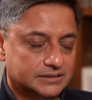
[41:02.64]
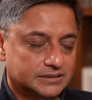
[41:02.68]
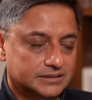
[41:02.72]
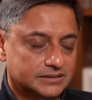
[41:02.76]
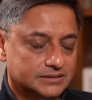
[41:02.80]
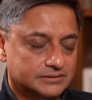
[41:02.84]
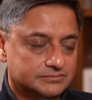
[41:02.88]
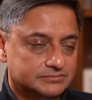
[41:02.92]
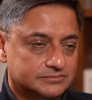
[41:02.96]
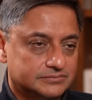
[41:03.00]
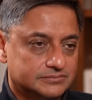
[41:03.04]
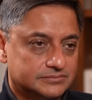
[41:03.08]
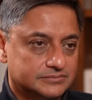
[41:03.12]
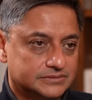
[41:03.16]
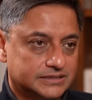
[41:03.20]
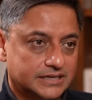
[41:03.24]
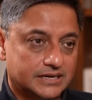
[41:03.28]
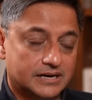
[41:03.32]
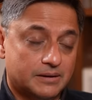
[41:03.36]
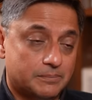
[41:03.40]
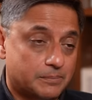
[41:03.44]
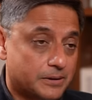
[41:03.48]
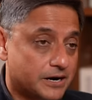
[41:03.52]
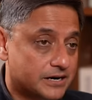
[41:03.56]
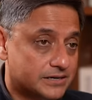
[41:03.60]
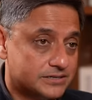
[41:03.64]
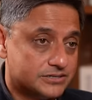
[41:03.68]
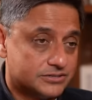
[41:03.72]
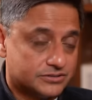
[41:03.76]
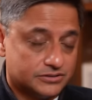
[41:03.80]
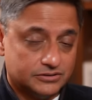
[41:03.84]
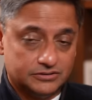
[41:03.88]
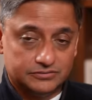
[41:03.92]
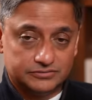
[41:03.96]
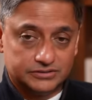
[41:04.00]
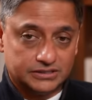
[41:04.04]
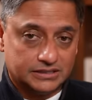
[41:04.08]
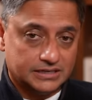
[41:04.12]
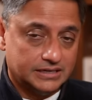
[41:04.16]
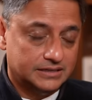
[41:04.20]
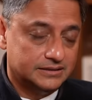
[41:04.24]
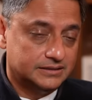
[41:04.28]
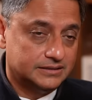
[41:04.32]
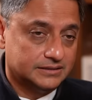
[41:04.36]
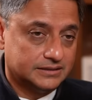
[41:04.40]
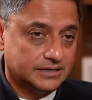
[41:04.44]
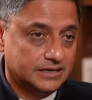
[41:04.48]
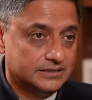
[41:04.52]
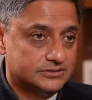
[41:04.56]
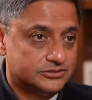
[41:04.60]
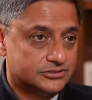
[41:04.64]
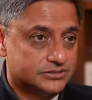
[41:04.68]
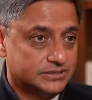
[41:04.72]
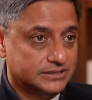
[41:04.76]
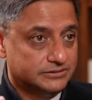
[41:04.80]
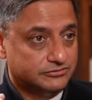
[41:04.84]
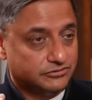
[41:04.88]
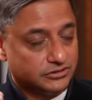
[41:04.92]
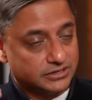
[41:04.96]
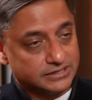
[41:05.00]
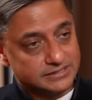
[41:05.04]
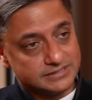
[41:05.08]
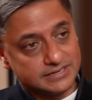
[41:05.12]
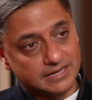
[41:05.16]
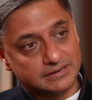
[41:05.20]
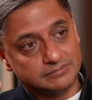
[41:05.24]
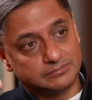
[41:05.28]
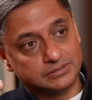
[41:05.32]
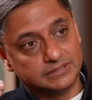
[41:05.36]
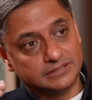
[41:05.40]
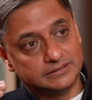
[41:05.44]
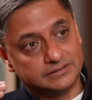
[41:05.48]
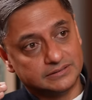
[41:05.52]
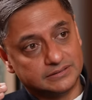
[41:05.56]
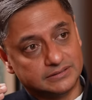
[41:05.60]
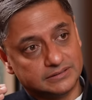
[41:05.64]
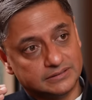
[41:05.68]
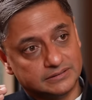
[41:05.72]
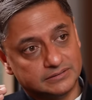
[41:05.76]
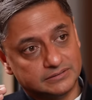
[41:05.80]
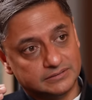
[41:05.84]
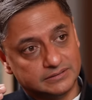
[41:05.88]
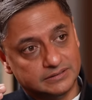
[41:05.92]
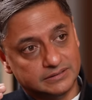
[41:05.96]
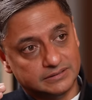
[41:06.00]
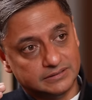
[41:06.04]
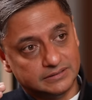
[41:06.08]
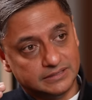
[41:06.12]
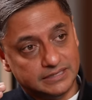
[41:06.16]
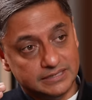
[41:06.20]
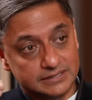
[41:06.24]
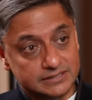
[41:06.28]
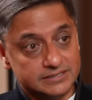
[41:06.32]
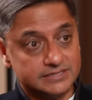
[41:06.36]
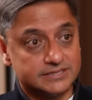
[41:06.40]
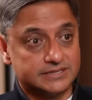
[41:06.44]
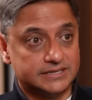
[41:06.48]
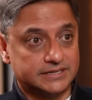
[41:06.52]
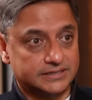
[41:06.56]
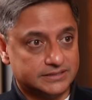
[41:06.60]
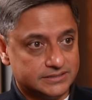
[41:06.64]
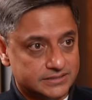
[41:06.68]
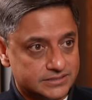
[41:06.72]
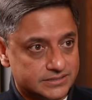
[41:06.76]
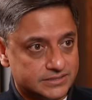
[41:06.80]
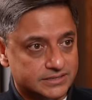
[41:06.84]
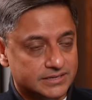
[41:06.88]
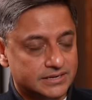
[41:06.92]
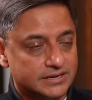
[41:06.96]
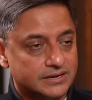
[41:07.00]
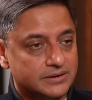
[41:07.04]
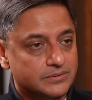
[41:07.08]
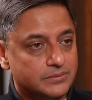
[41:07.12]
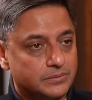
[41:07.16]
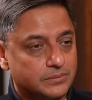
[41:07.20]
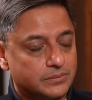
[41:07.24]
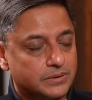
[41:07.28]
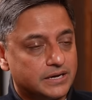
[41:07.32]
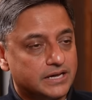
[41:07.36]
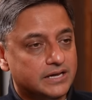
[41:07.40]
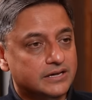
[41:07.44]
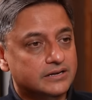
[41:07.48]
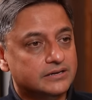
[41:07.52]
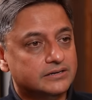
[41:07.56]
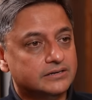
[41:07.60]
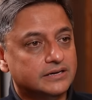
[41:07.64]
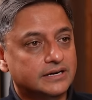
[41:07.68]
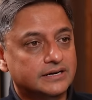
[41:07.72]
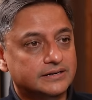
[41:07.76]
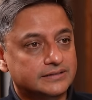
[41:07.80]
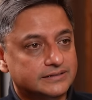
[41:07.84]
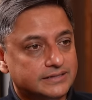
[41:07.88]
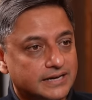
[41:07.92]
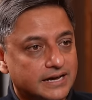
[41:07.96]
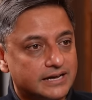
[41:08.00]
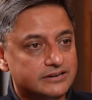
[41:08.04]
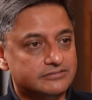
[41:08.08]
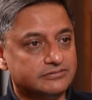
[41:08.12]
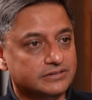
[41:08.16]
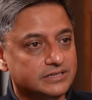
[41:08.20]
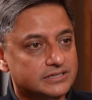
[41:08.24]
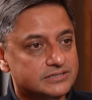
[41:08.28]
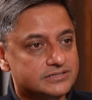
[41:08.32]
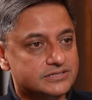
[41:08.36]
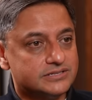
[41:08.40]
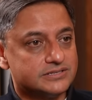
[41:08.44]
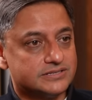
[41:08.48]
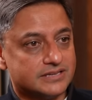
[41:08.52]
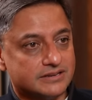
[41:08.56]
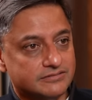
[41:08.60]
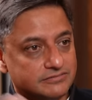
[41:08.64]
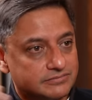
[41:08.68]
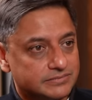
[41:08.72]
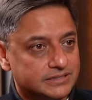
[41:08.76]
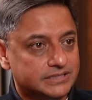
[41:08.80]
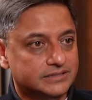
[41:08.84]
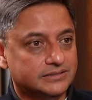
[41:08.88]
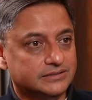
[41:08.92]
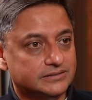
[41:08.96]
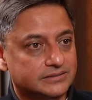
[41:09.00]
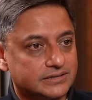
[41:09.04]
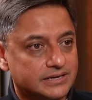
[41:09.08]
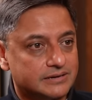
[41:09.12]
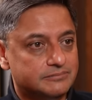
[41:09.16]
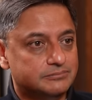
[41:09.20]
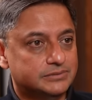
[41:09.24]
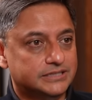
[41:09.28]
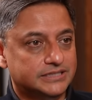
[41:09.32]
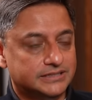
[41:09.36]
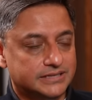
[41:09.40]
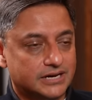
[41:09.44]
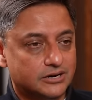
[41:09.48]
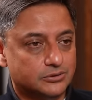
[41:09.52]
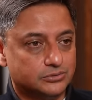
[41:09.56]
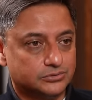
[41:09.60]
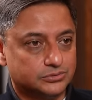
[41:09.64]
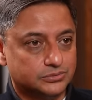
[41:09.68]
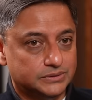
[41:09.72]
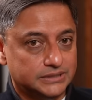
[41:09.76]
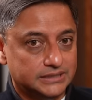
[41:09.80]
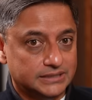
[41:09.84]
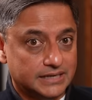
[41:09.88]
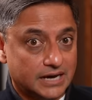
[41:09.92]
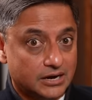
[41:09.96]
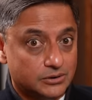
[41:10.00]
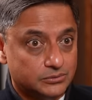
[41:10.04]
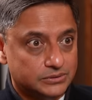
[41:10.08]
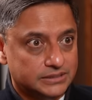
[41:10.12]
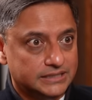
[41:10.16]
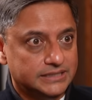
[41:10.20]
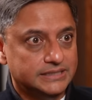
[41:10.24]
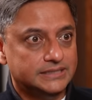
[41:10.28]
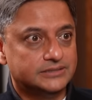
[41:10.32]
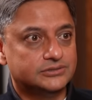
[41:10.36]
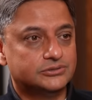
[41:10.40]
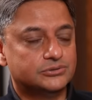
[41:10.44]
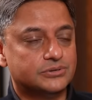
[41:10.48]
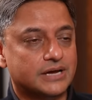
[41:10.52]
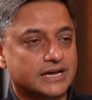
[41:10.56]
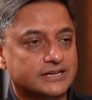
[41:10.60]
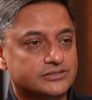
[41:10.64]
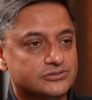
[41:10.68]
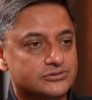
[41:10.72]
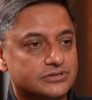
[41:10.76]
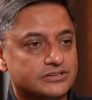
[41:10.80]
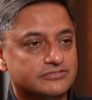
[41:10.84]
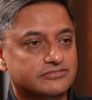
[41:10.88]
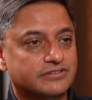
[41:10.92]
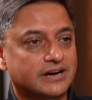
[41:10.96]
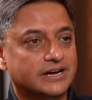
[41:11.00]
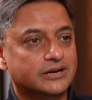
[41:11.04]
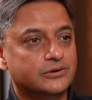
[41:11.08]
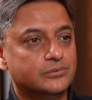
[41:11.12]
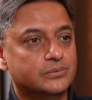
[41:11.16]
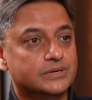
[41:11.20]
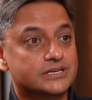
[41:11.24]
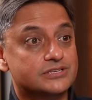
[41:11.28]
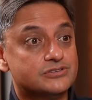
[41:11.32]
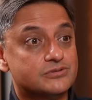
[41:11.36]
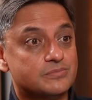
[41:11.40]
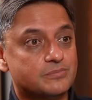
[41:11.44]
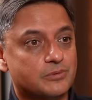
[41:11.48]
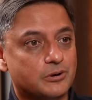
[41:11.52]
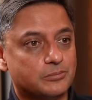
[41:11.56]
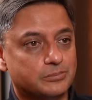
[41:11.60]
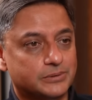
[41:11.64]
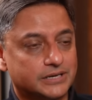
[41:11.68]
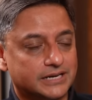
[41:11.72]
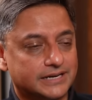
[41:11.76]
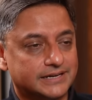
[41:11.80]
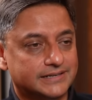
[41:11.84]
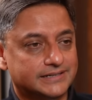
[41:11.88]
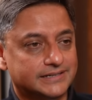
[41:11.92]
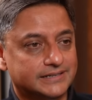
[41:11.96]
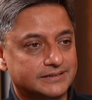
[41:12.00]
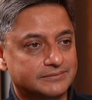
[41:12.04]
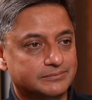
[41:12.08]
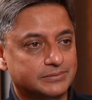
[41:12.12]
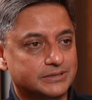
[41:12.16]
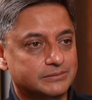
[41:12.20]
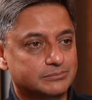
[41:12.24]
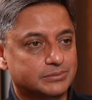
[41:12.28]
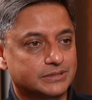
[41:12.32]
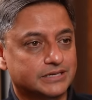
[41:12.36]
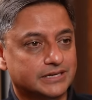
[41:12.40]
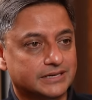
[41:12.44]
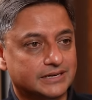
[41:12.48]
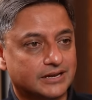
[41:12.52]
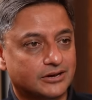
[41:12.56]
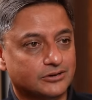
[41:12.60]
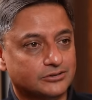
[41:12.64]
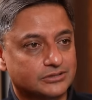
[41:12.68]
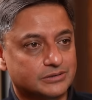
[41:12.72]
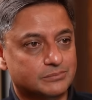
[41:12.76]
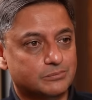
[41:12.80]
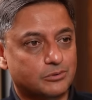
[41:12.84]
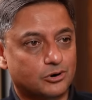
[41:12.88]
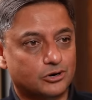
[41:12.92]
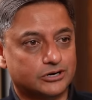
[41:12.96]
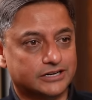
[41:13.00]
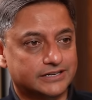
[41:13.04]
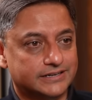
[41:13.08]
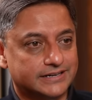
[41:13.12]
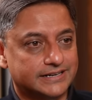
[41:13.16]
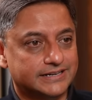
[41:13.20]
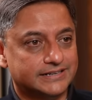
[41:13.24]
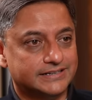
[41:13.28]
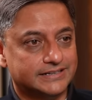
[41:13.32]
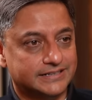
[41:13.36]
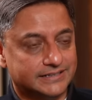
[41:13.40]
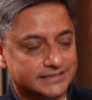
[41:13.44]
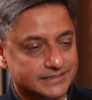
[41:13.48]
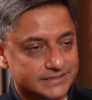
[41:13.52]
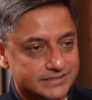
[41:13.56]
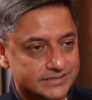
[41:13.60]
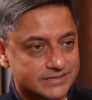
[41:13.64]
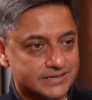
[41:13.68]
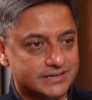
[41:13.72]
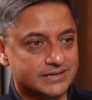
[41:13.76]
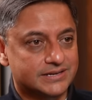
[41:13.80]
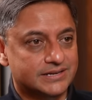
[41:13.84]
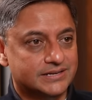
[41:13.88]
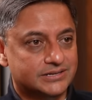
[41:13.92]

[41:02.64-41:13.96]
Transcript: um, there are parts of the country for example in the uh, hill states where entire villages have been emptied out we now need to actually find ways of populating people along the border areas